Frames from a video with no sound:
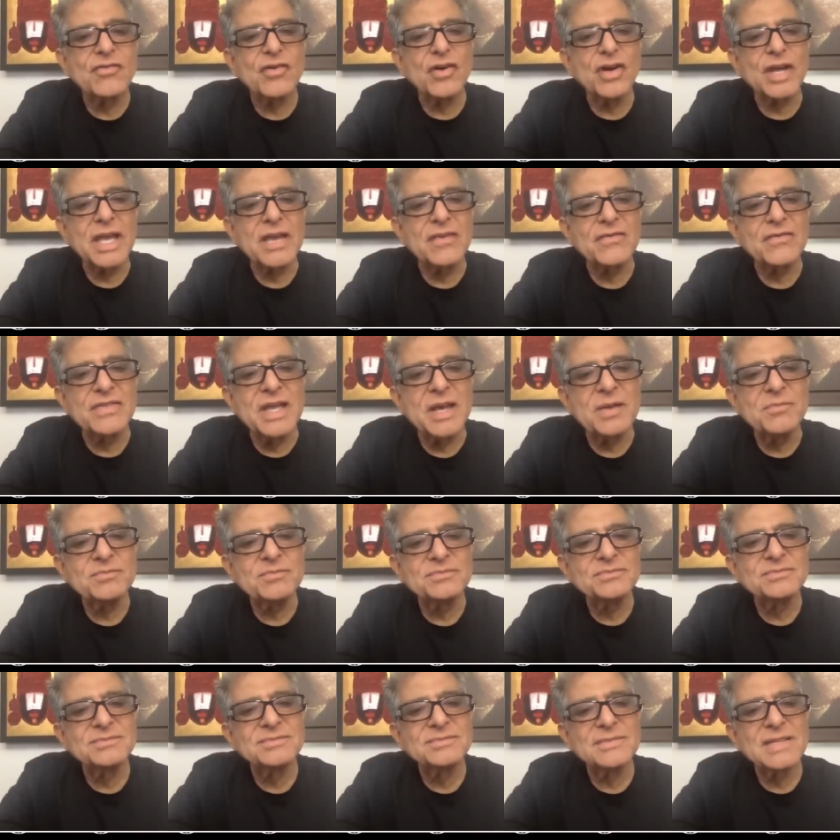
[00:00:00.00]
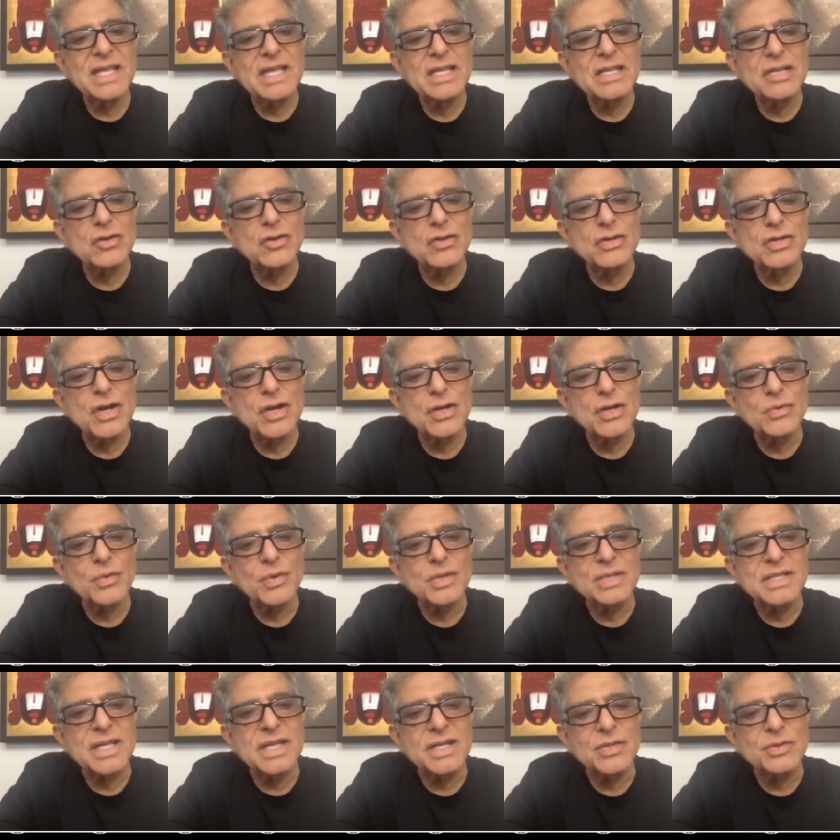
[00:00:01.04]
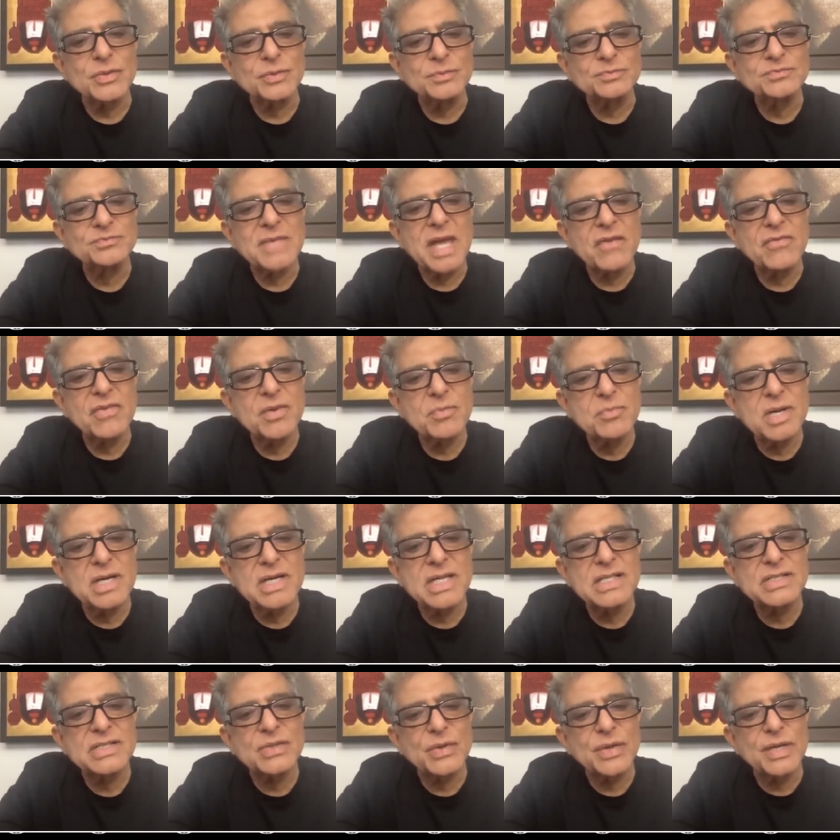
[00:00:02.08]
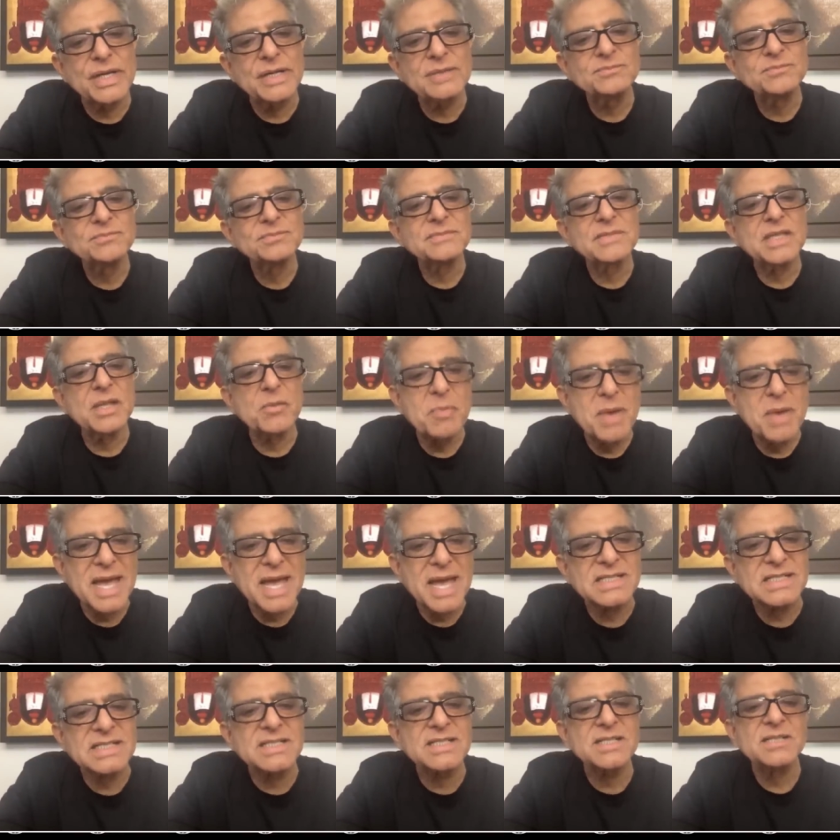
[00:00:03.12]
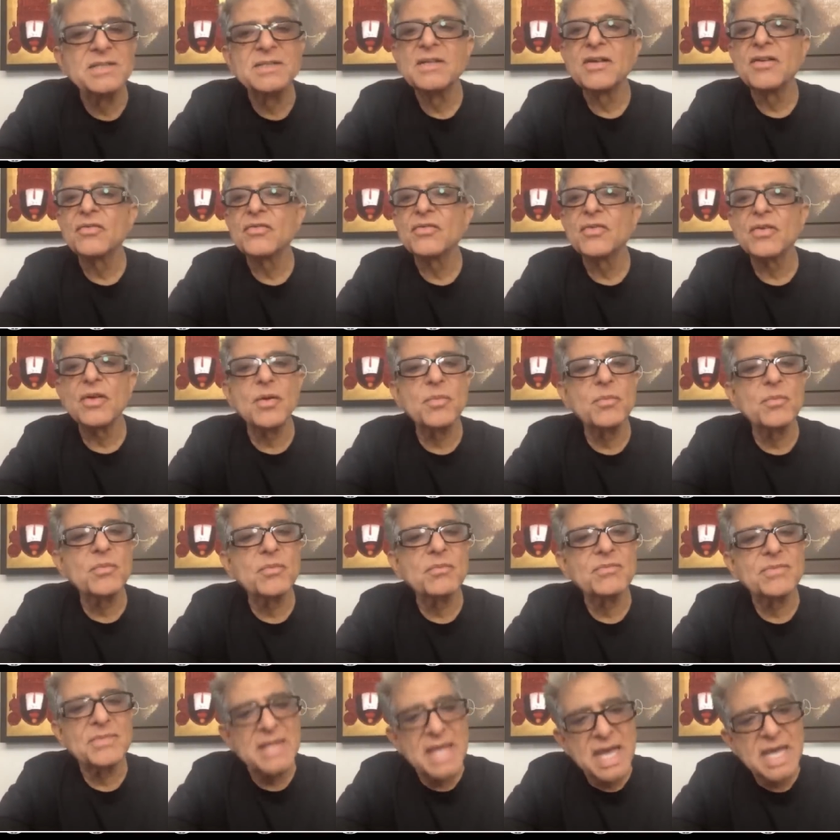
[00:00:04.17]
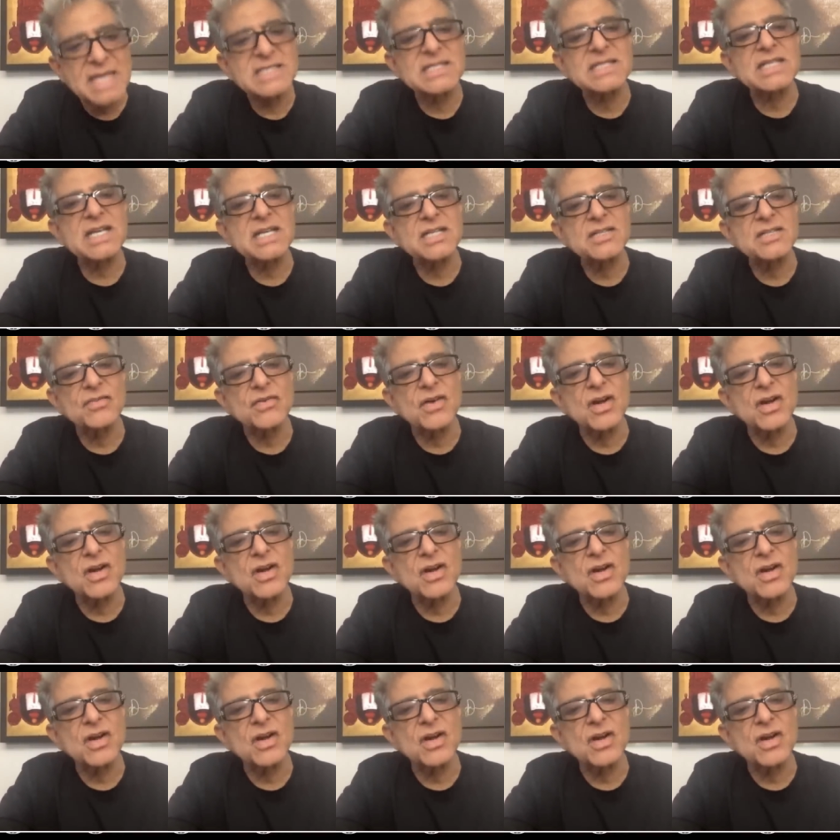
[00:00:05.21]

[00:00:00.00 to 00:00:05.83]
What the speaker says: forgive them, they know not what they do. Everybody is doing the best from their state of